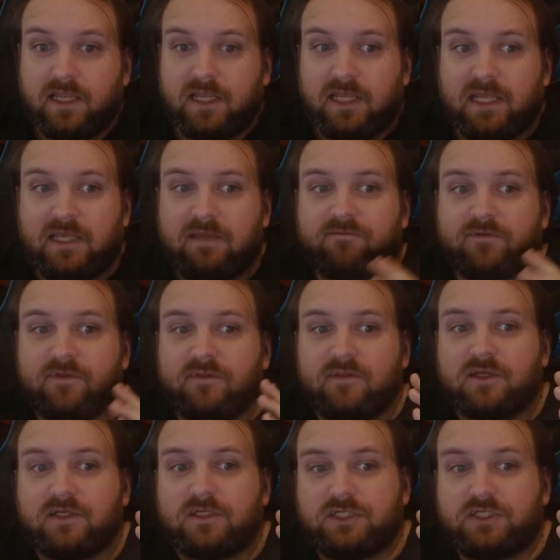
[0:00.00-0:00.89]

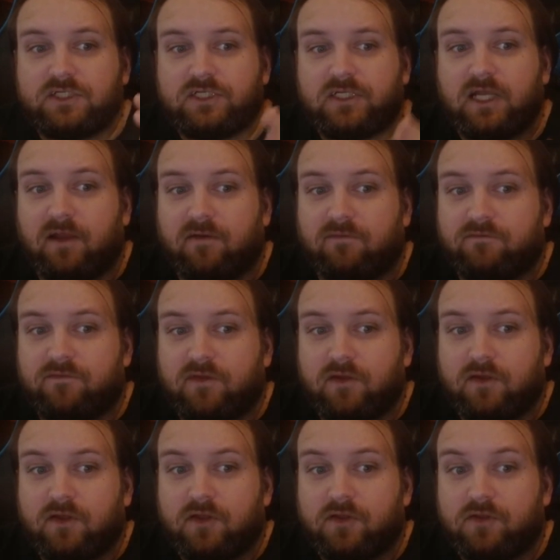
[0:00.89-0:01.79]
Even the shift
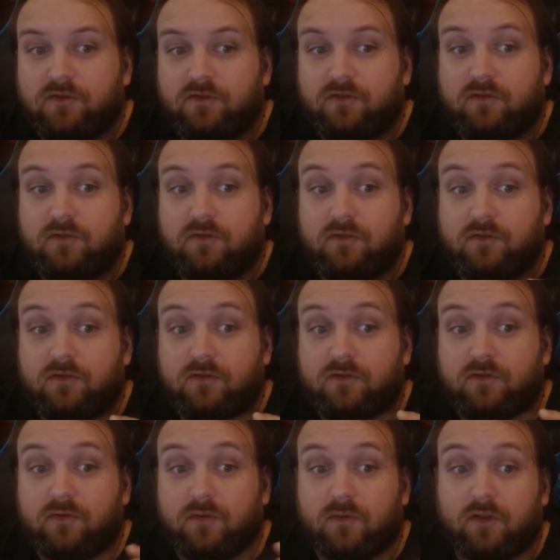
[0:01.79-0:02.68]

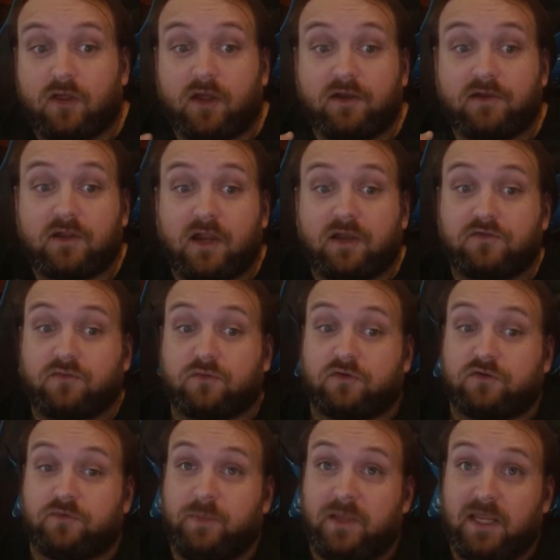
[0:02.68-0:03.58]
to a lot of
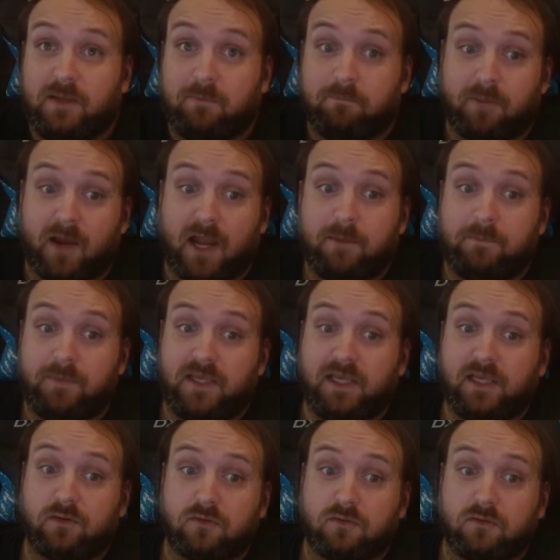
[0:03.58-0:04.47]
dinosaurs being
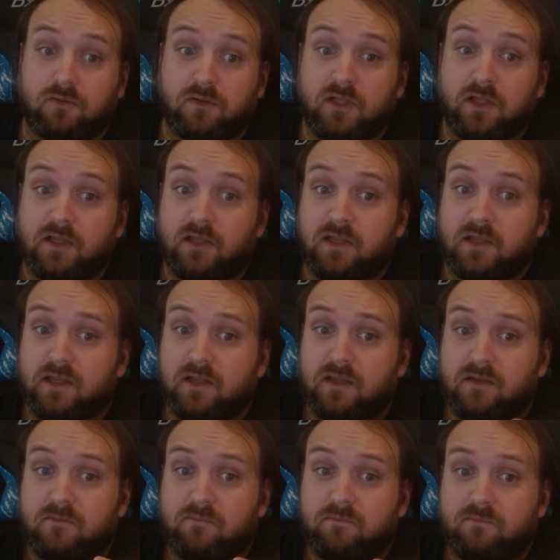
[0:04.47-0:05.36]
bipedal
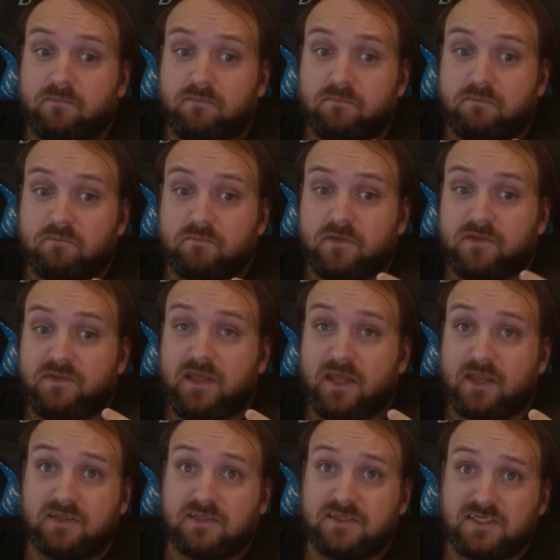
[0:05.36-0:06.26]

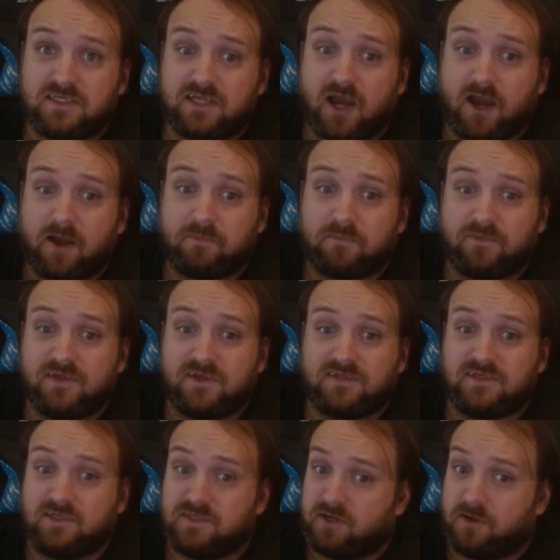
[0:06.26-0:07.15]
didn't stop
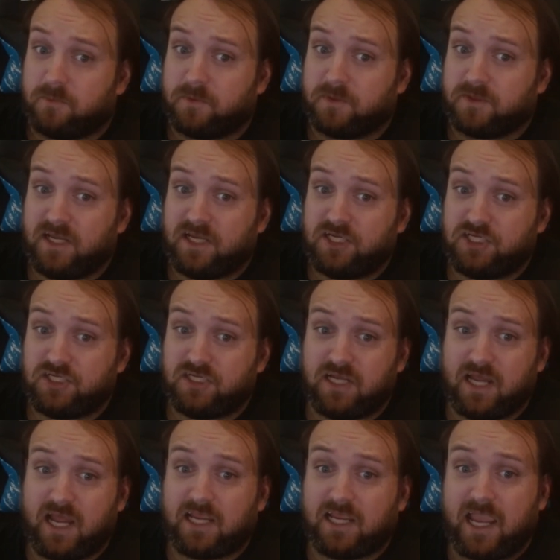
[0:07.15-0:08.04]
this
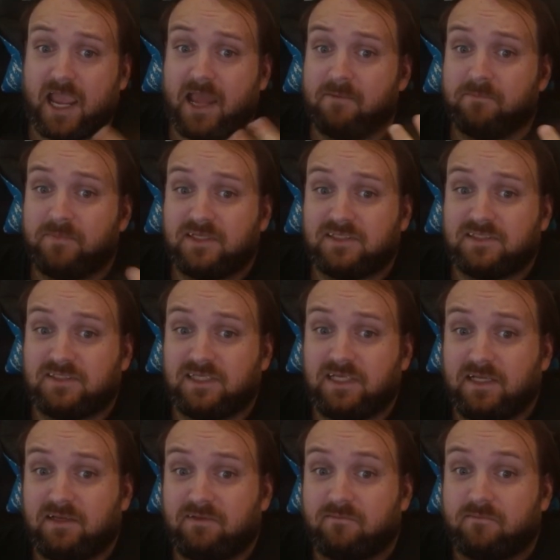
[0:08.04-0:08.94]
interpretation and can be
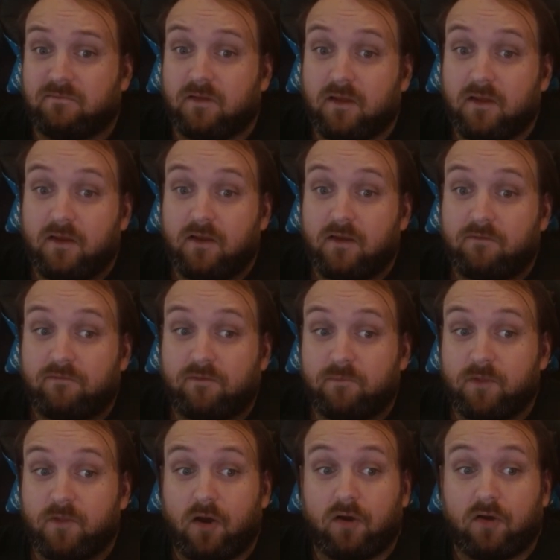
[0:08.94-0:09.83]
seen
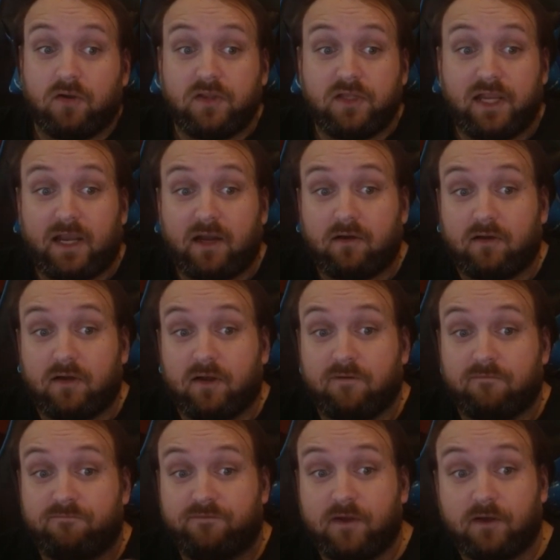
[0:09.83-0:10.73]
from the early era
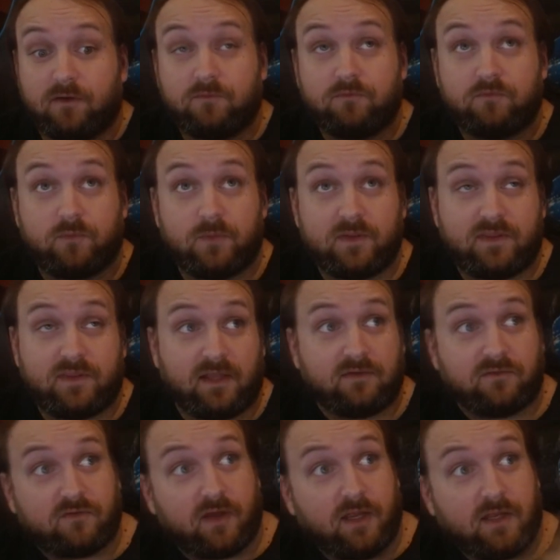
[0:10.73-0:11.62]
of films with
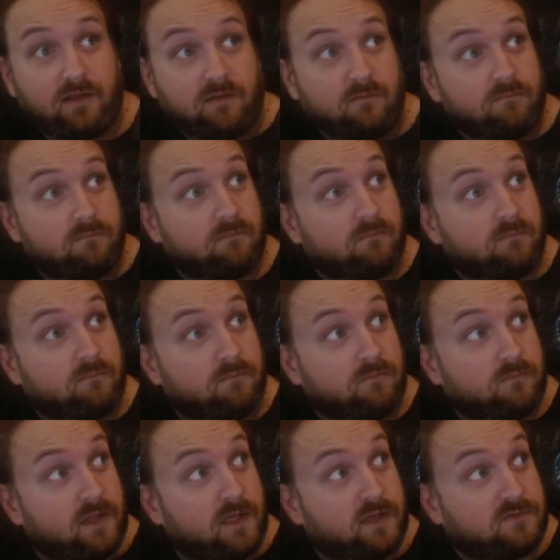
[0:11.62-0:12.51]
things like
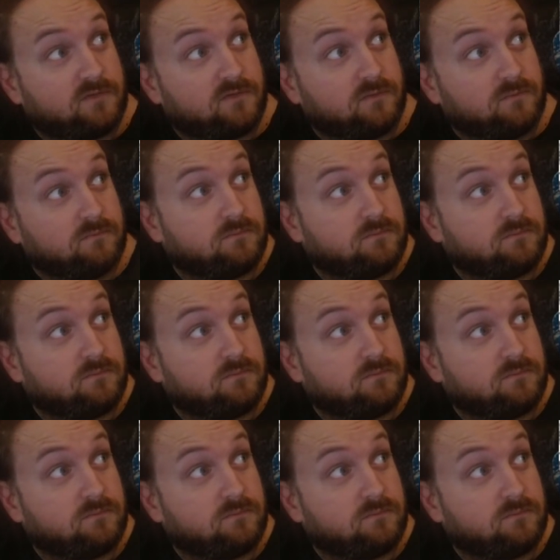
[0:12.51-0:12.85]
this.